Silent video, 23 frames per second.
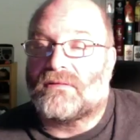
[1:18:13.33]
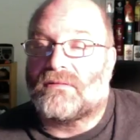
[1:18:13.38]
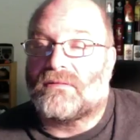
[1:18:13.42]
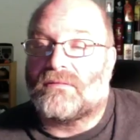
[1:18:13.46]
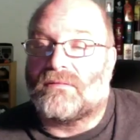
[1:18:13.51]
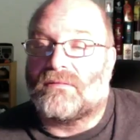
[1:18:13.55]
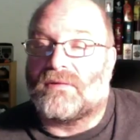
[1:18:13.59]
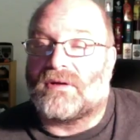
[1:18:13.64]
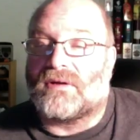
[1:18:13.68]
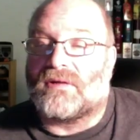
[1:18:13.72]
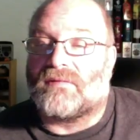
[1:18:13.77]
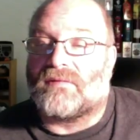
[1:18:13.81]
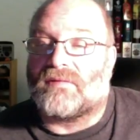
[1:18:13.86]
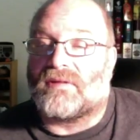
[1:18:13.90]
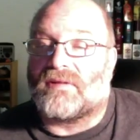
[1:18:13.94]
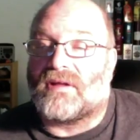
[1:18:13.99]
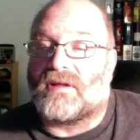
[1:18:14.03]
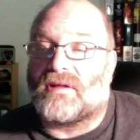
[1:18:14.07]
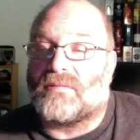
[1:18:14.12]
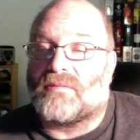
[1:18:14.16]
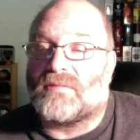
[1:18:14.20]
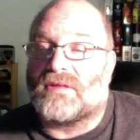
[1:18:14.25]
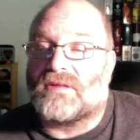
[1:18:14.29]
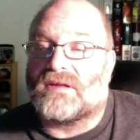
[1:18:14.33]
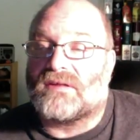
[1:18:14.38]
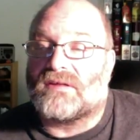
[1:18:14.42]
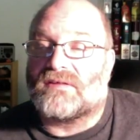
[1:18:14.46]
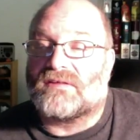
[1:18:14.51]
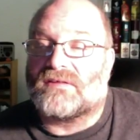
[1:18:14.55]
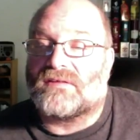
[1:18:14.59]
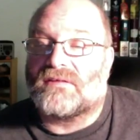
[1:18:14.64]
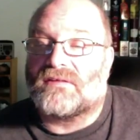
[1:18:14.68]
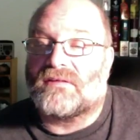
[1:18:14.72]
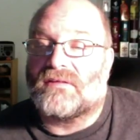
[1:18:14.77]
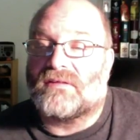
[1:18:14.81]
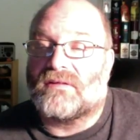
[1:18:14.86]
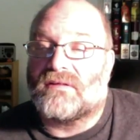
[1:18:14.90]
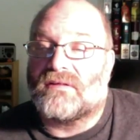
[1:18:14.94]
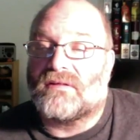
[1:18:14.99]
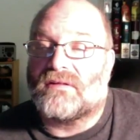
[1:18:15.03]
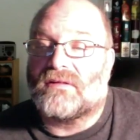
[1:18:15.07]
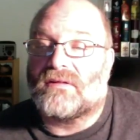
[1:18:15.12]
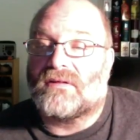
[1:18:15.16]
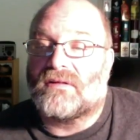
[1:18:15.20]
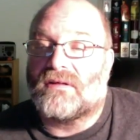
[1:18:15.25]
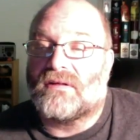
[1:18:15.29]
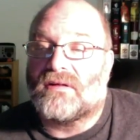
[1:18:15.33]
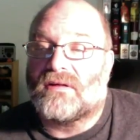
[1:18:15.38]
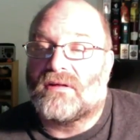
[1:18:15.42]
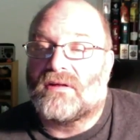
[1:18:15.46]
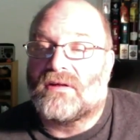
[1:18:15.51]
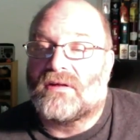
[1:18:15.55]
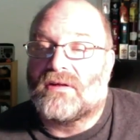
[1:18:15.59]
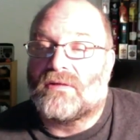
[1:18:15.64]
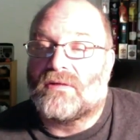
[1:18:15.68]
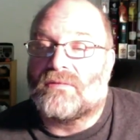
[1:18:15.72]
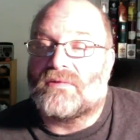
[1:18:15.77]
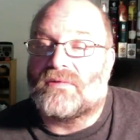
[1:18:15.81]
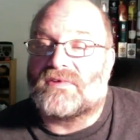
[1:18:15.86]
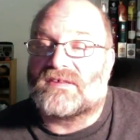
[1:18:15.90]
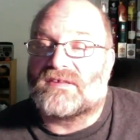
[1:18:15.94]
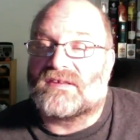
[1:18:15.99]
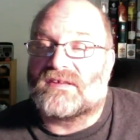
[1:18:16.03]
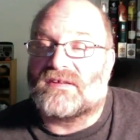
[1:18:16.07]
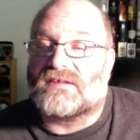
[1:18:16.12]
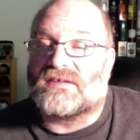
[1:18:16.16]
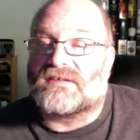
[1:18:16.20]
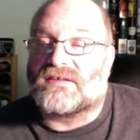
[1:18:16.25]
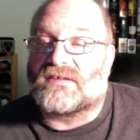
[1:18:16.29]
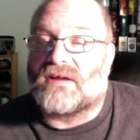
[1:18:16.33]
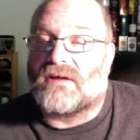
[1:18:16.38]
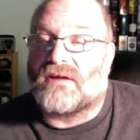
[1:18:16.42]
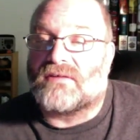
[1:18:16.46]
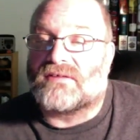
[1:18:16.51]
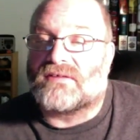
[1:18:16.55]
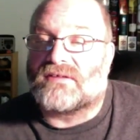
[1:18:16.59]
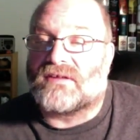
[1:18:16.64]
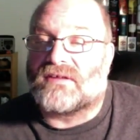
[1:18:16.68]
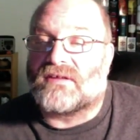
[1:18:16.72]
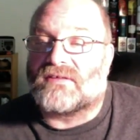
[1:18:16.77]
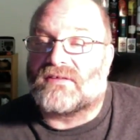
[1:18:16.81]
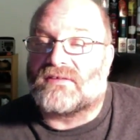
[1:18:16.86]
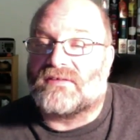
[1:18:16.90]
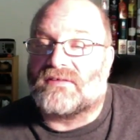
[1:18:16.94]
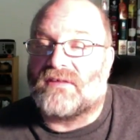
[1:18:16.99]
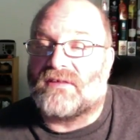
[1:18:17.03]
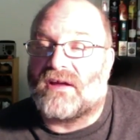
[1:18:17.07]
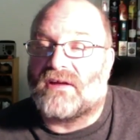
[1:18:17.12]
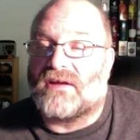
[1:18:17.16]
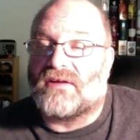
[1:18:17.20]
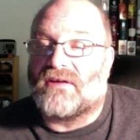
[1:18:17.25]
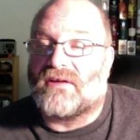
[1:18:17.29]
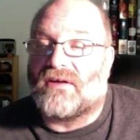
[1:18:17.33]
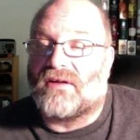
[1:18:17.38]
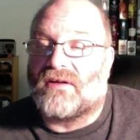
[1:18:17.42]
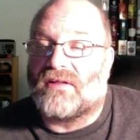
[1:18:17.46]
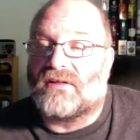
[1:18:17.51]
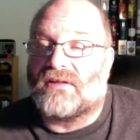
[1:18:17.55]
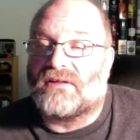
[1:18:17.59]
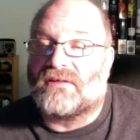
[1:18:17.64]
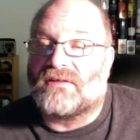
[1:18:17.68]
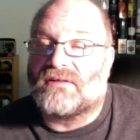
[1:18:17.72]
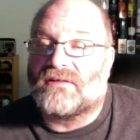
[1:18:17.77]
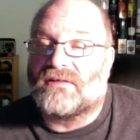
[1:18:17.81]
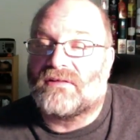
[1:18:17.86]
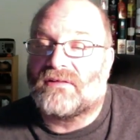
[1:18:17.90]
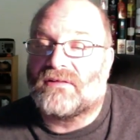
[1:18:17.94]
Whatever that means. Whiskey Scout says, Night Holland.